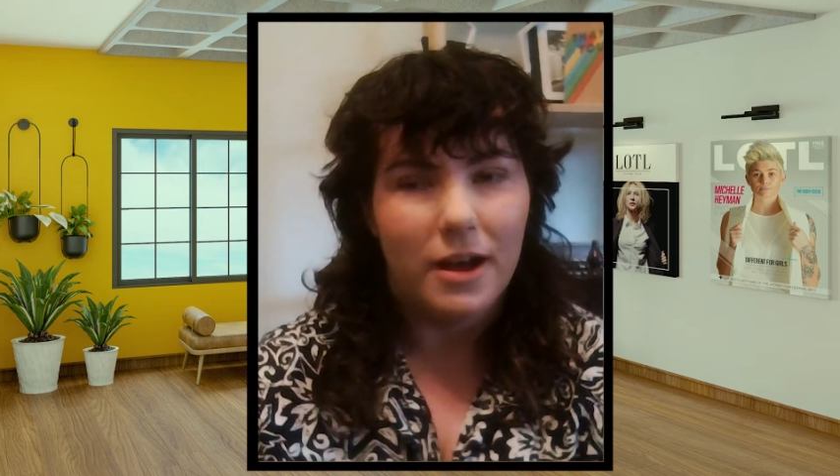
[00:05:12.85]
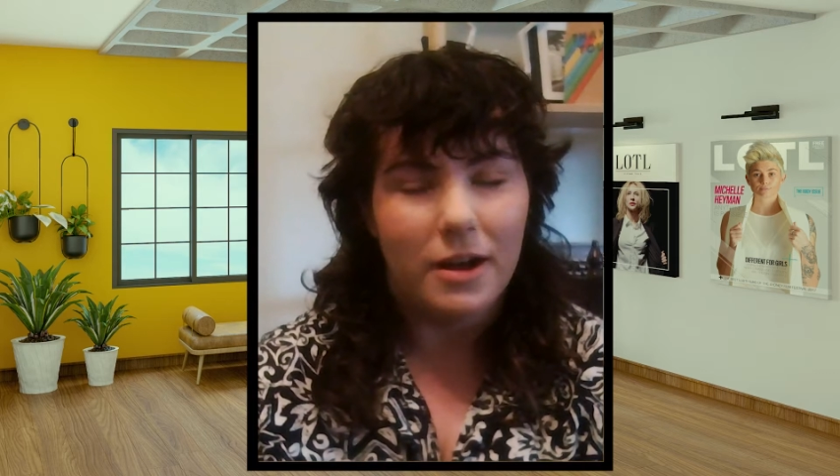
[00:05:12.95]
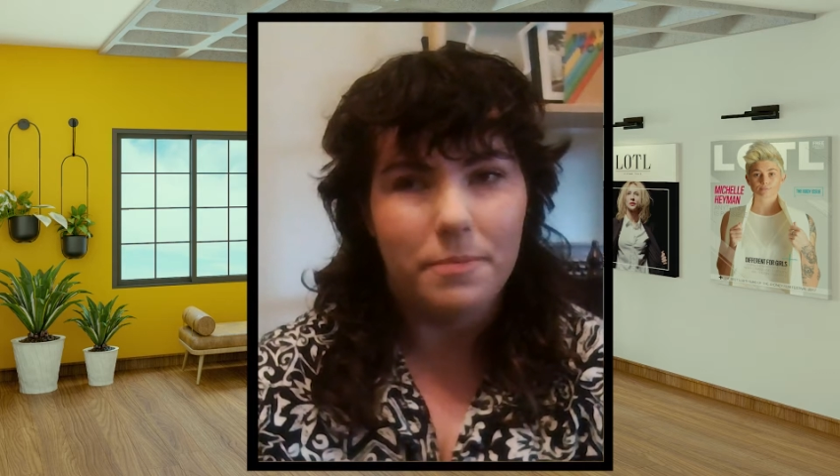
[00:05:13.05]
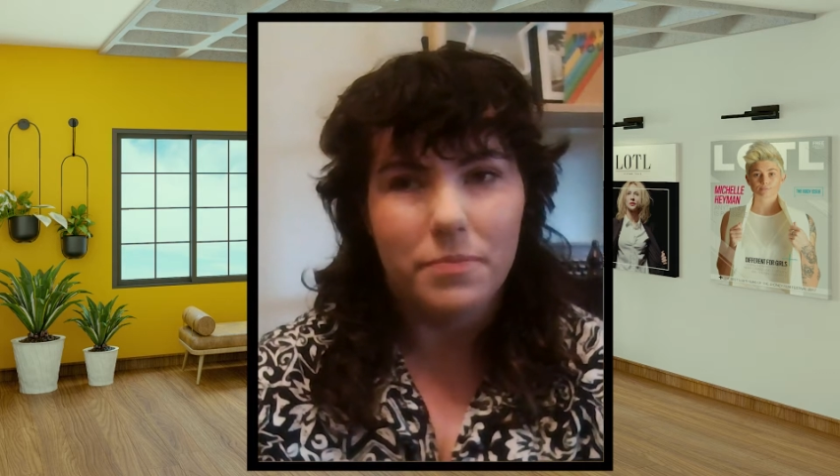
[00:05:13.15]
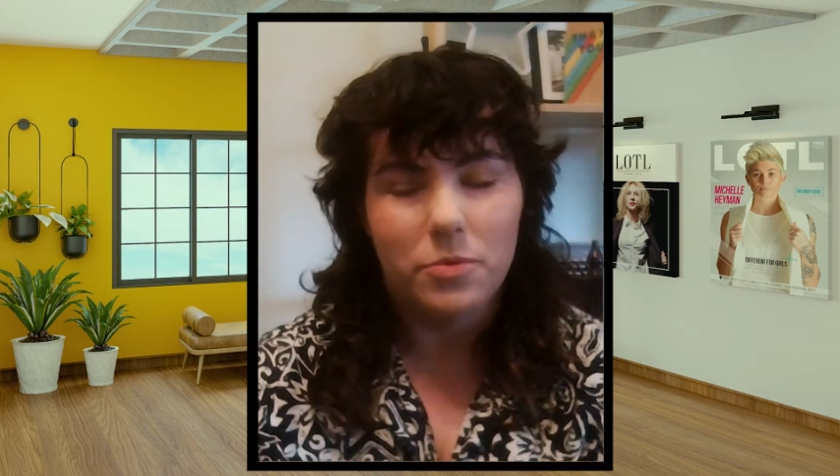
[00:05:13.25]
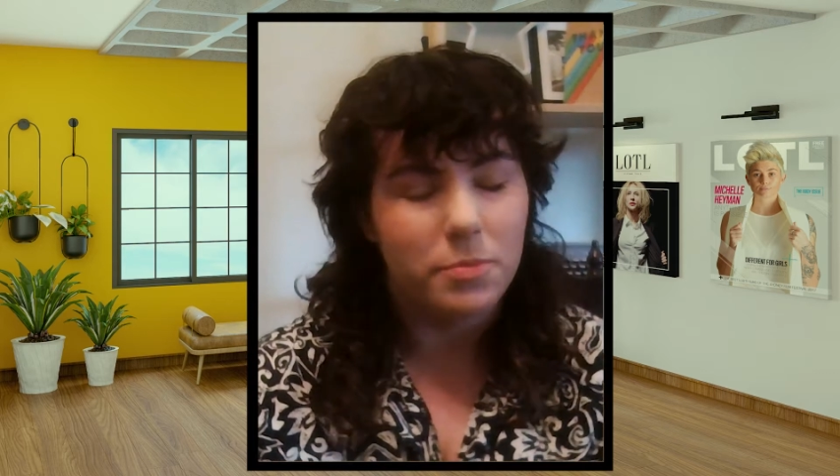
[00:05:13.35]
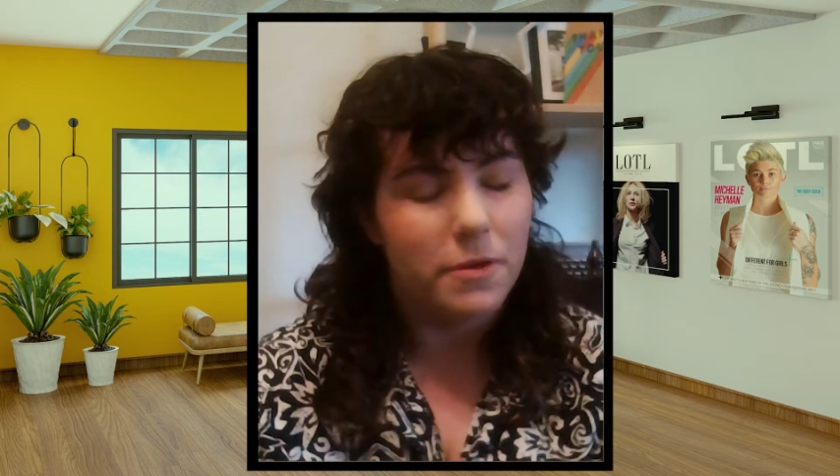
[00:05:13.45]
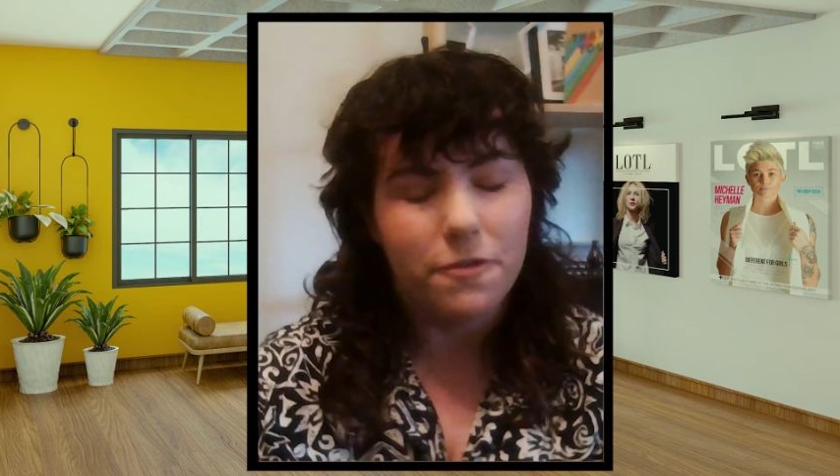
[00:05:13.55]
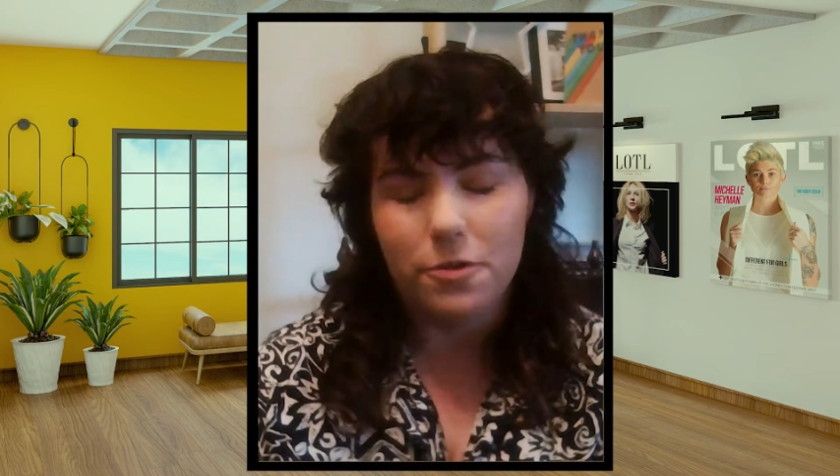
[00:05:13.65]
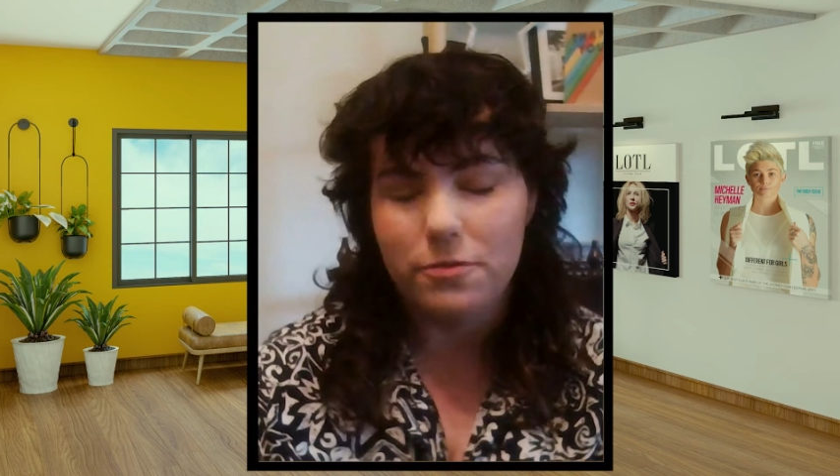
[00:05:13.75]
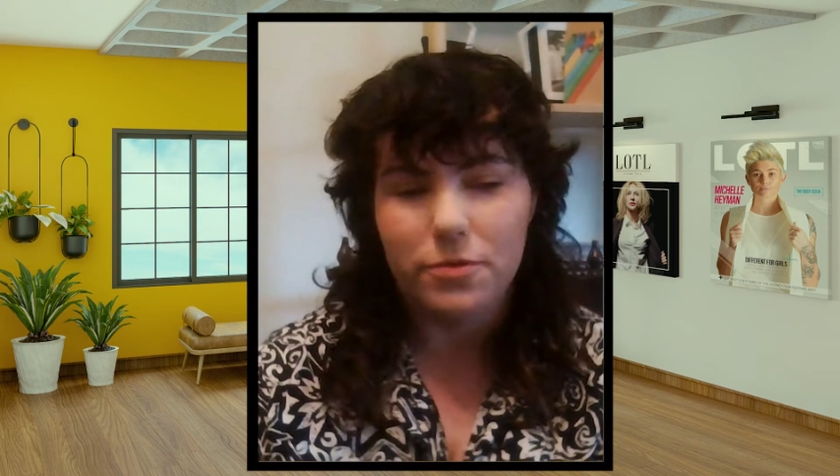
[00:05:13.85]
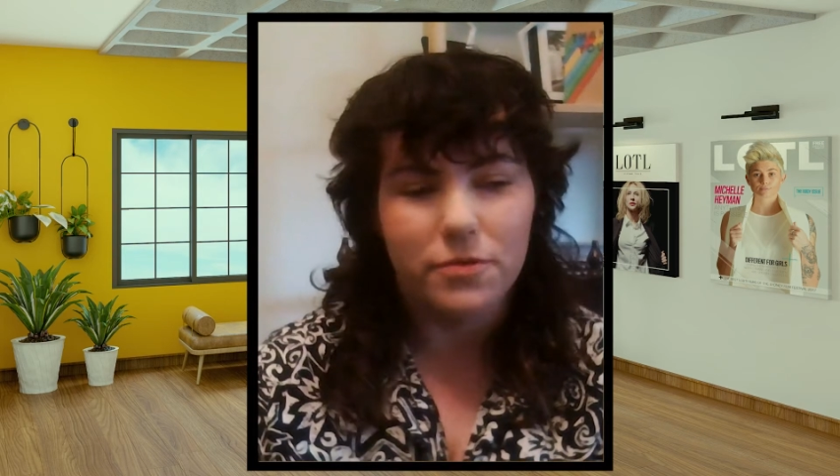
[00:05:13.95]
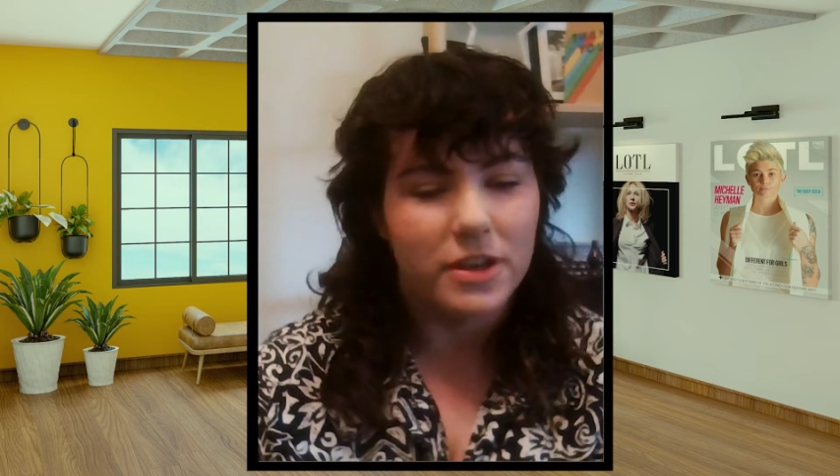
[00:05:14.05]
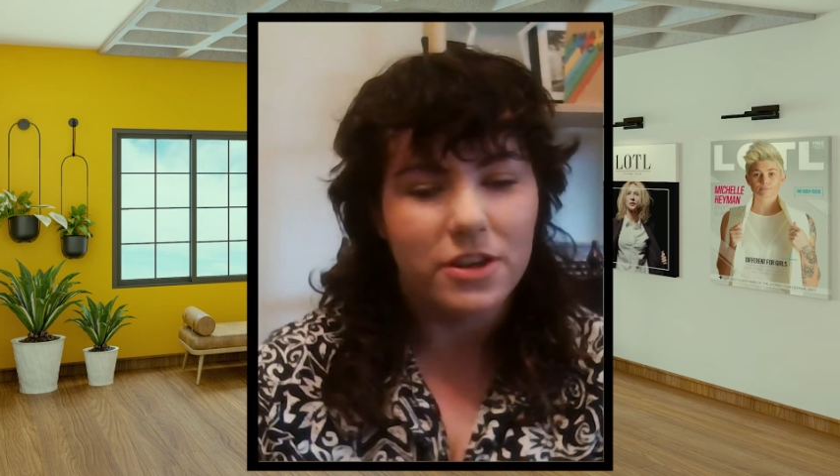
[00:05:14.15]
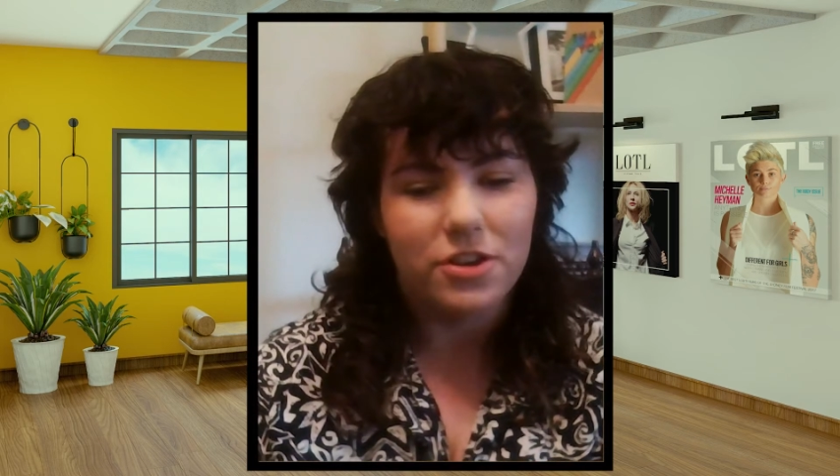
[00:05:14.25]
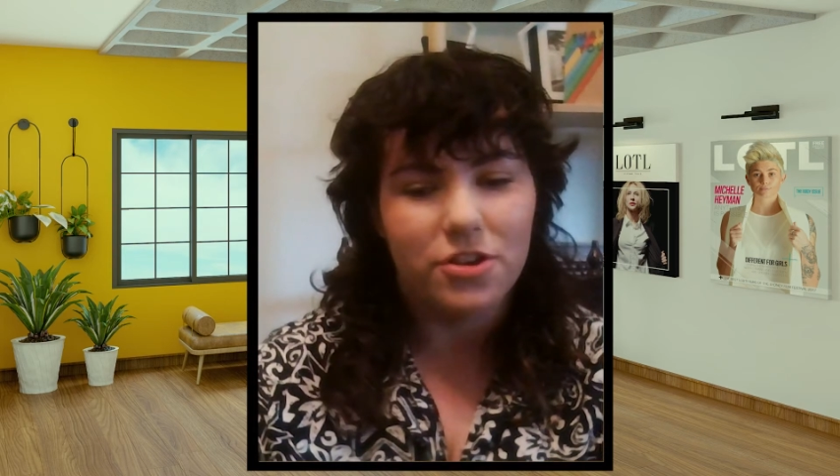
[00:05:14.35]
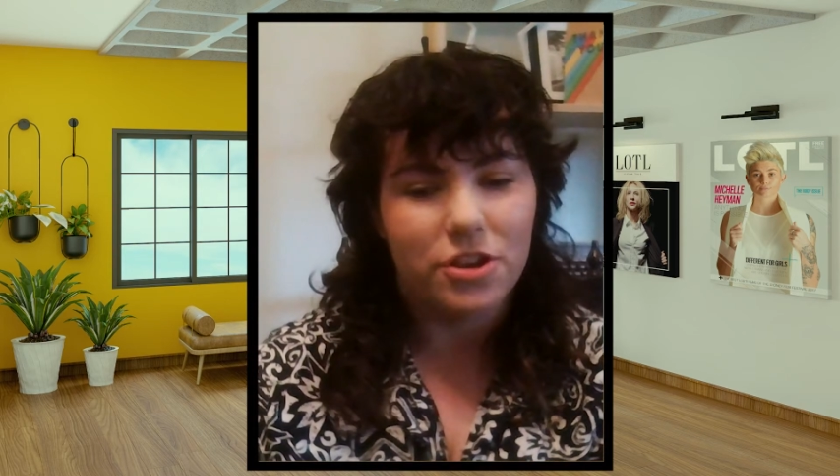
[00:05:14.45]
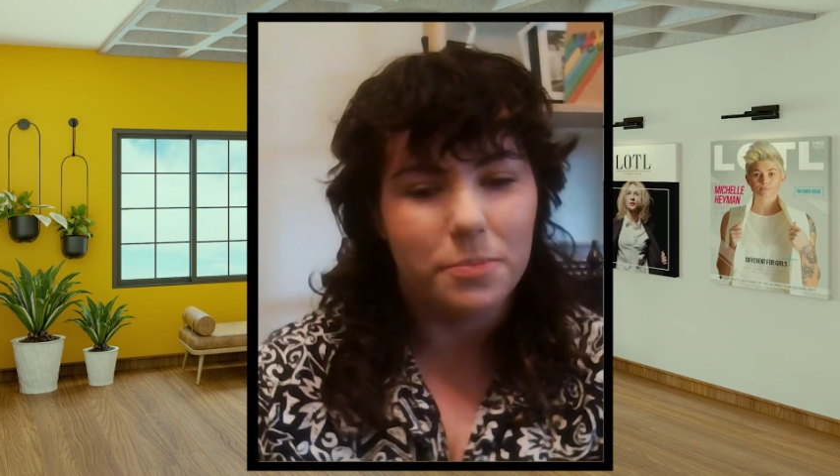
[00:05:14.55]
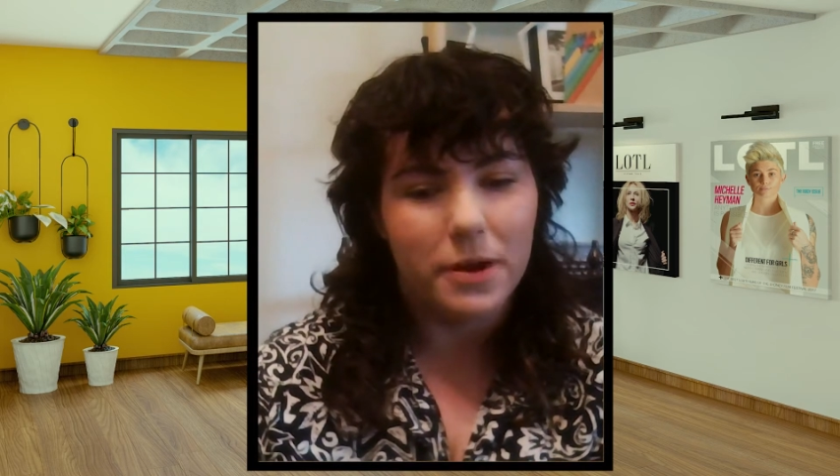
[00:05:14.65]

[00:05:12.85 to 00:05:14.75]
it was my first real relationship,